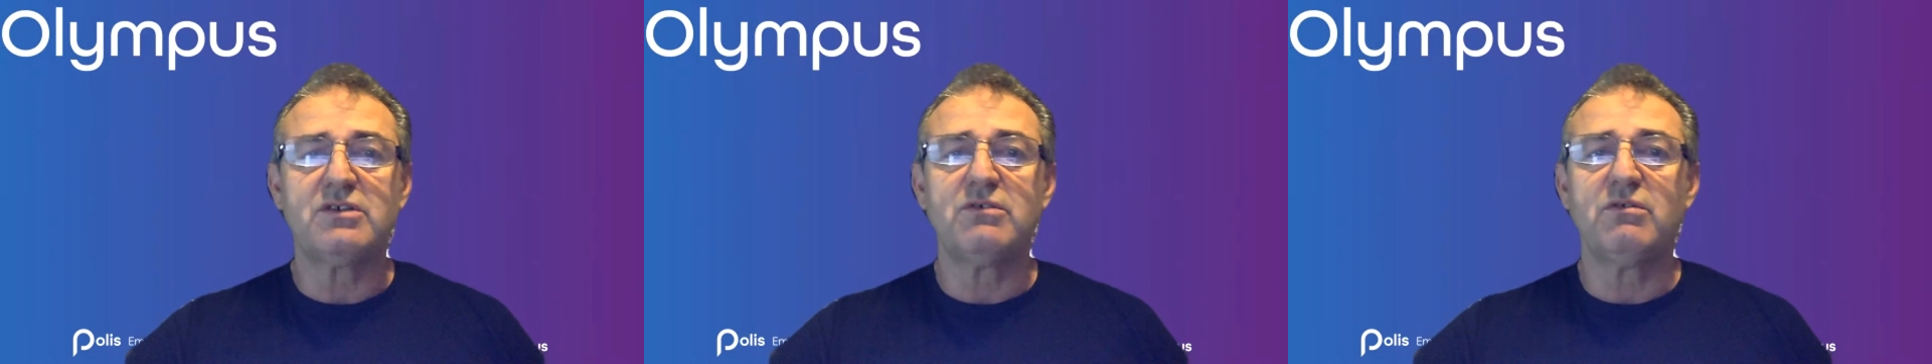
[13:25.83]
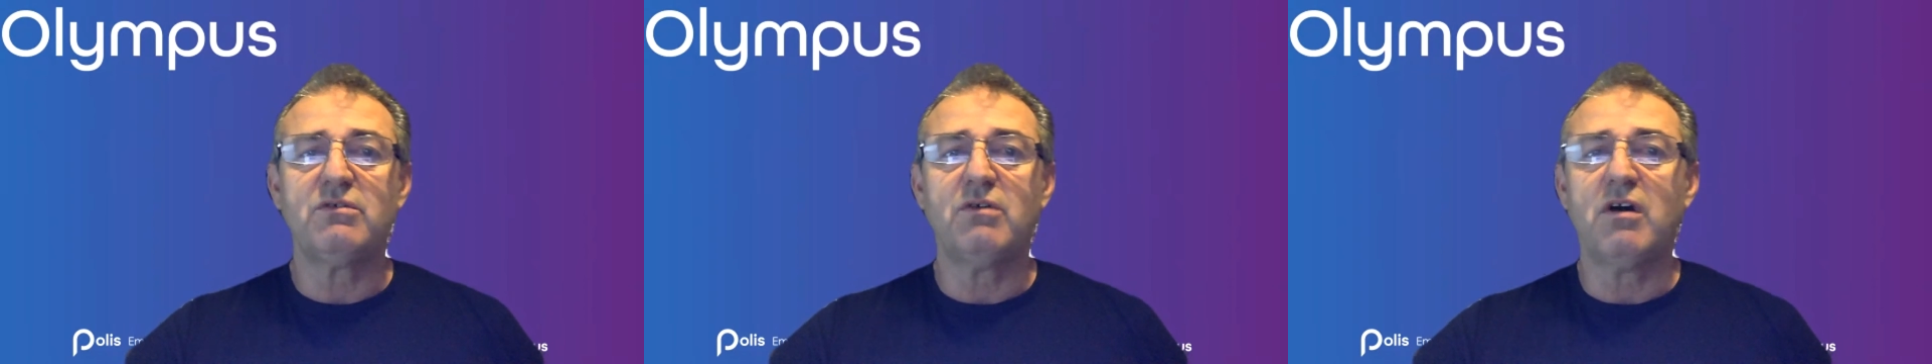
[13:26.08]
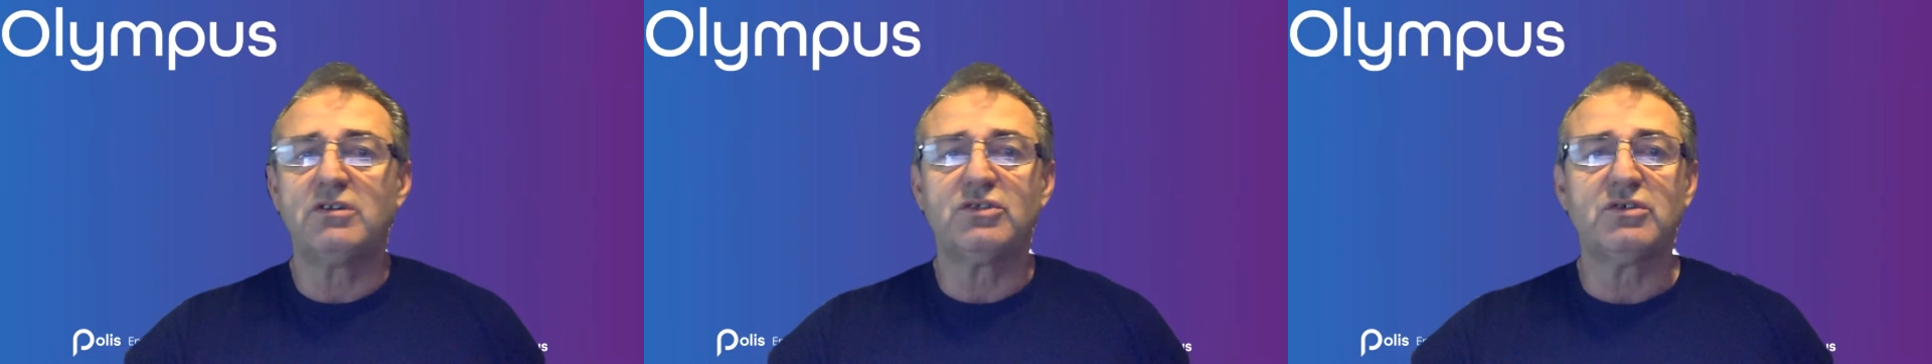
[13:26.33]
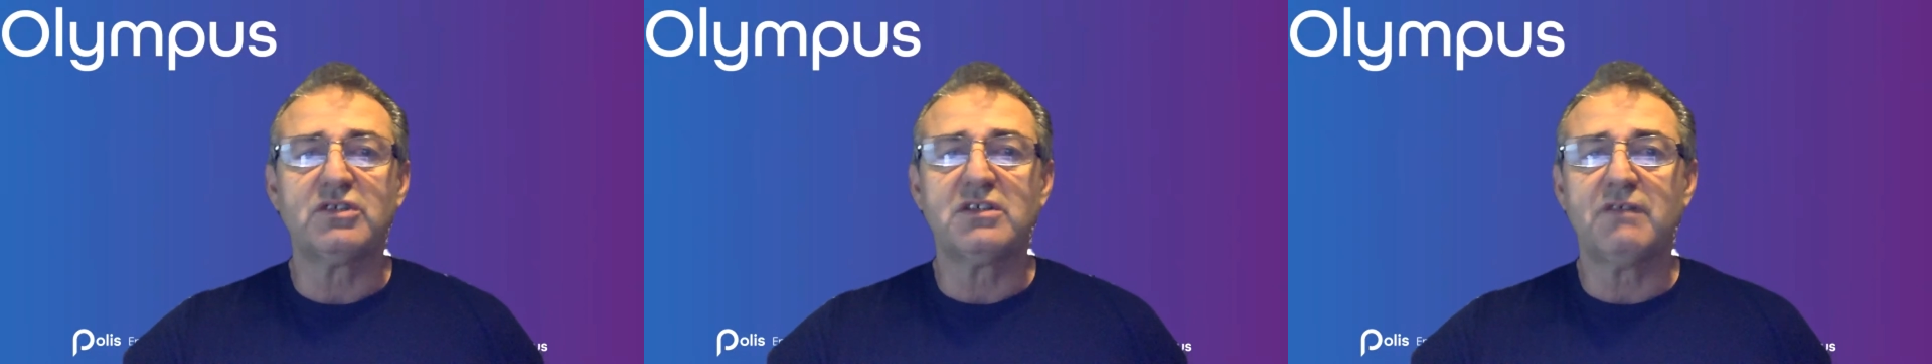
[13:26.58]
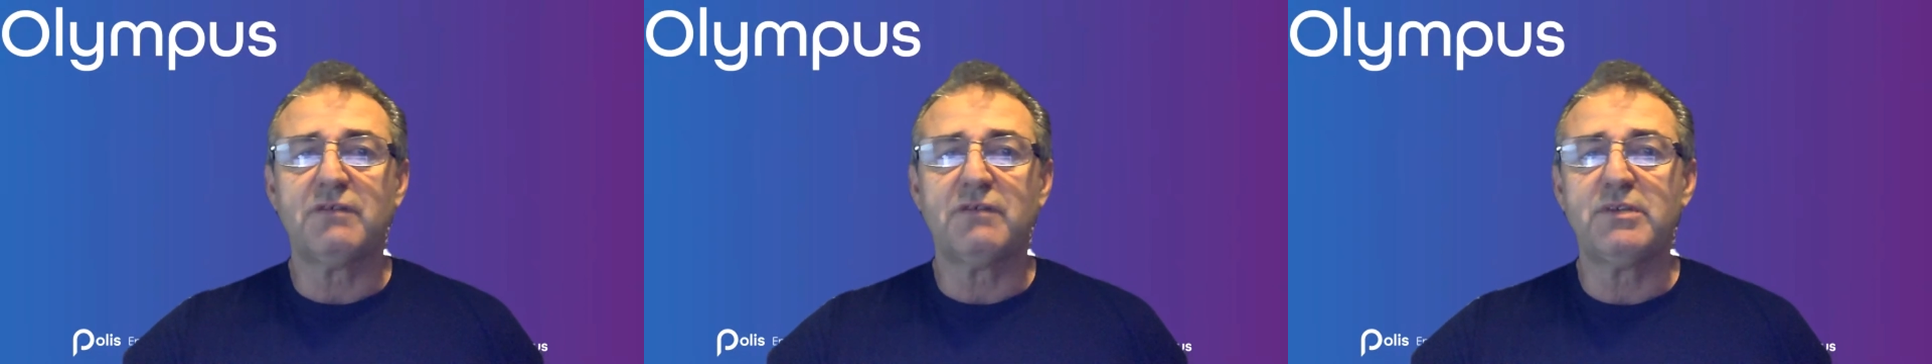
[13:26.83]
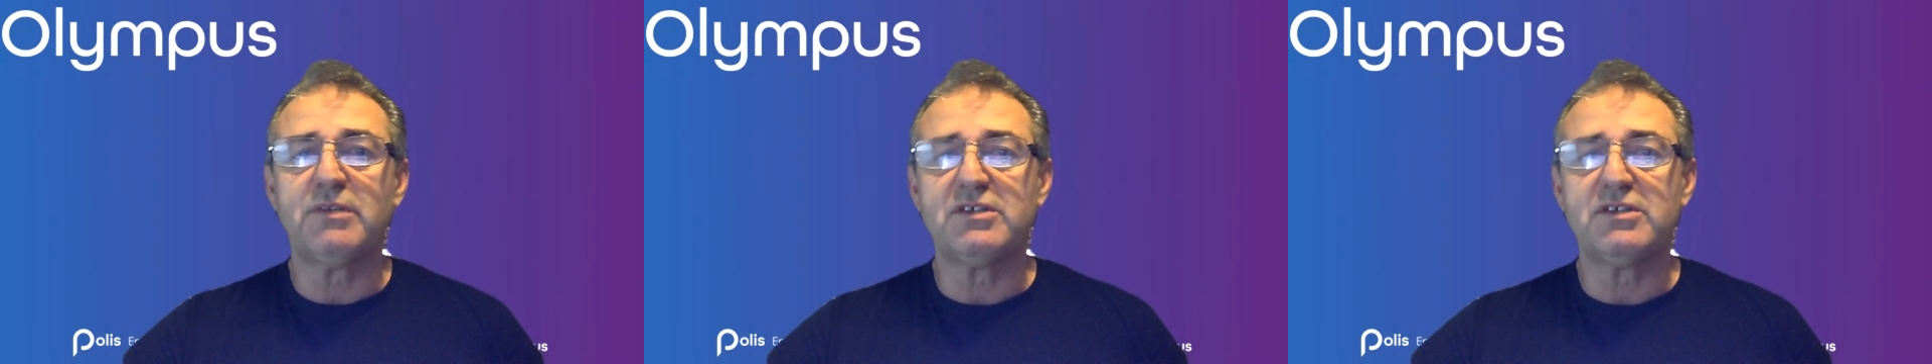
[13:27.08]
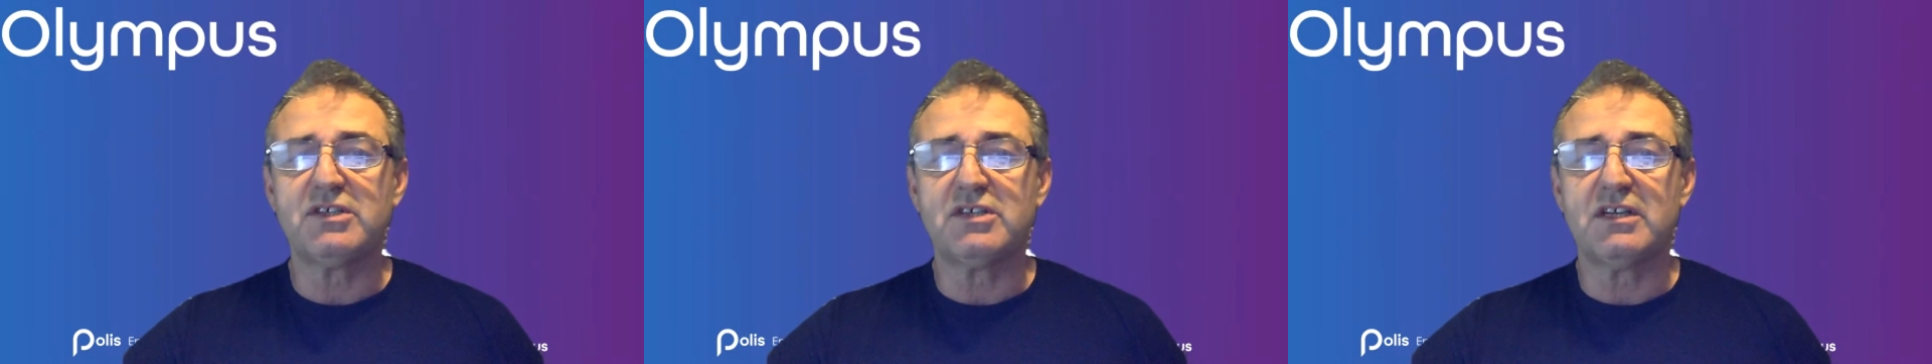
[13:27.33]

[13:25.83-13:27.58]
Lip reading: to all sorts of different businesses,